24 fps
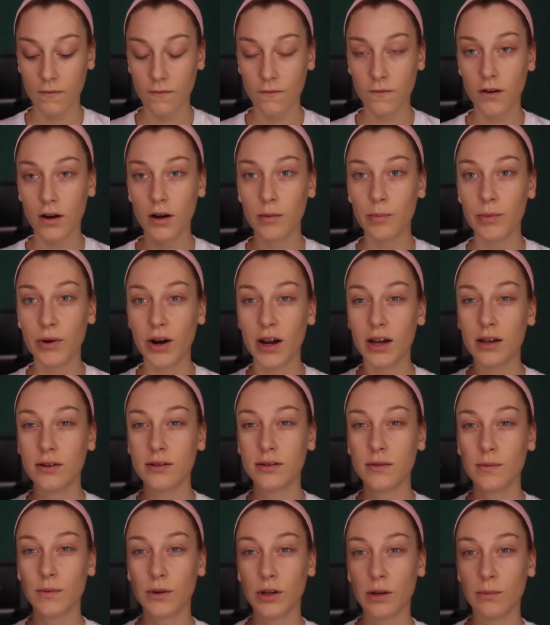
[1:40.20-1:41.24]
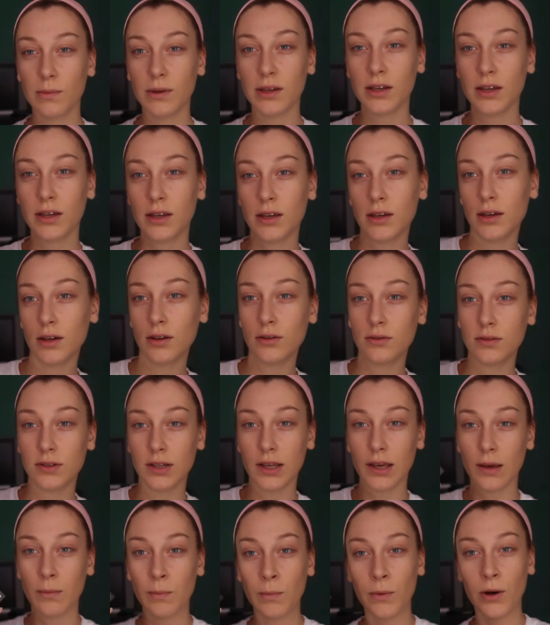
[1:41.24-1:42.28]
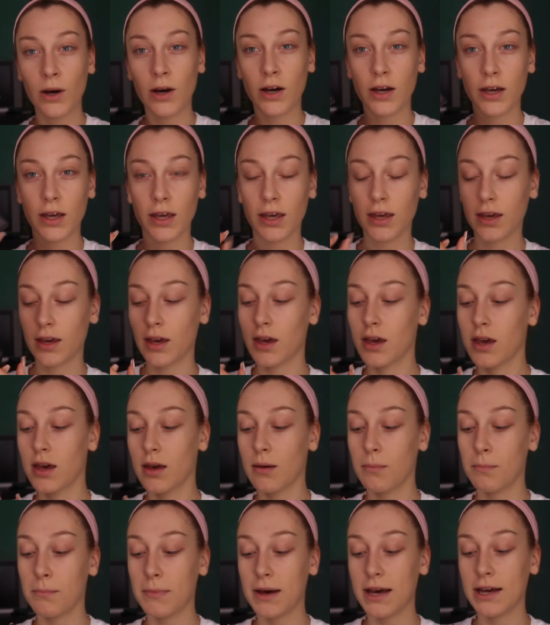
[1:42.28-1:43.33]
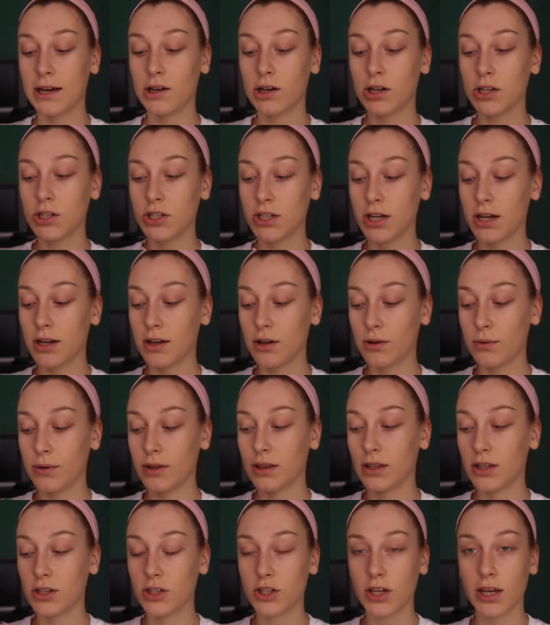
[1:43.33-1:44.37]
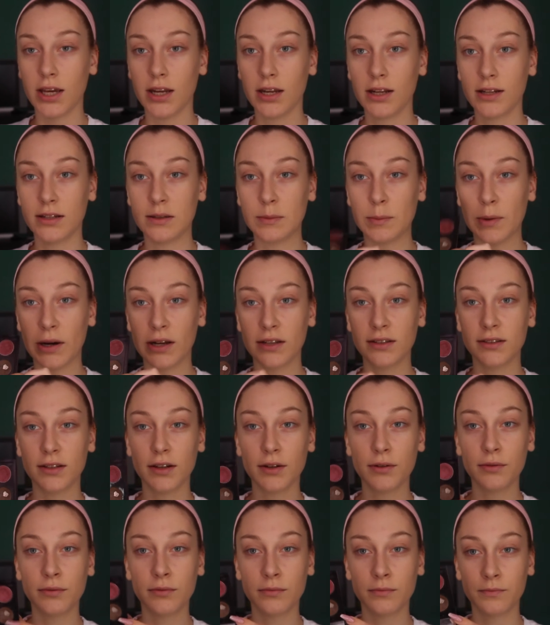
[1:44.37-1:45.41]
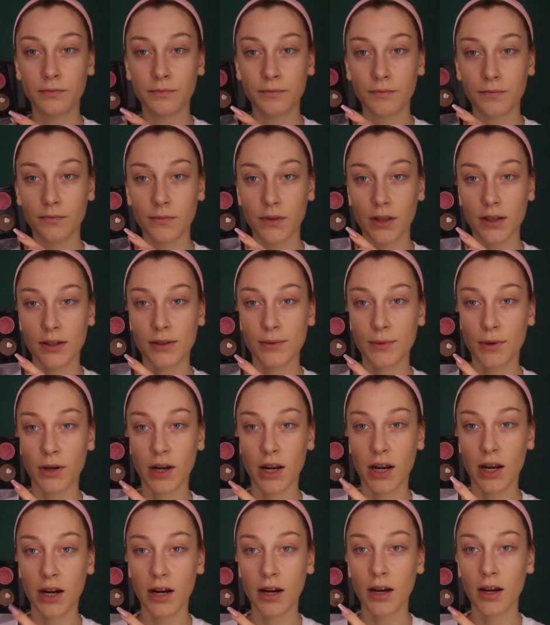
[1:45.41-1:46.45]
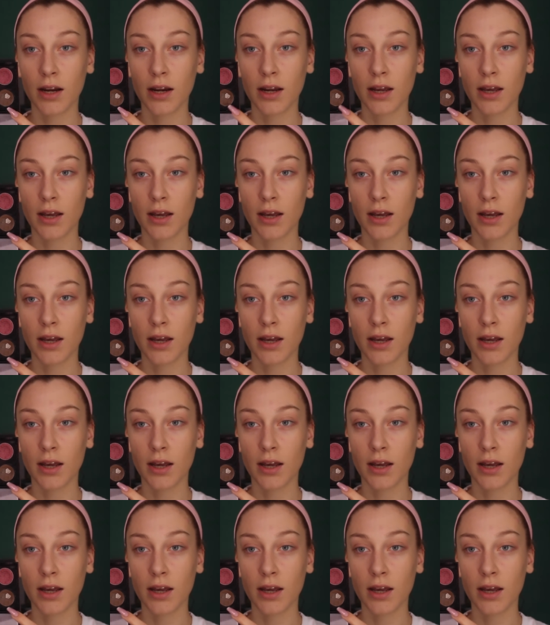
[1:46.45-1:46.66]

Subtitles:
For brows, I'm going to be using my MAC eyeshadow in the shade Espresso, this one here.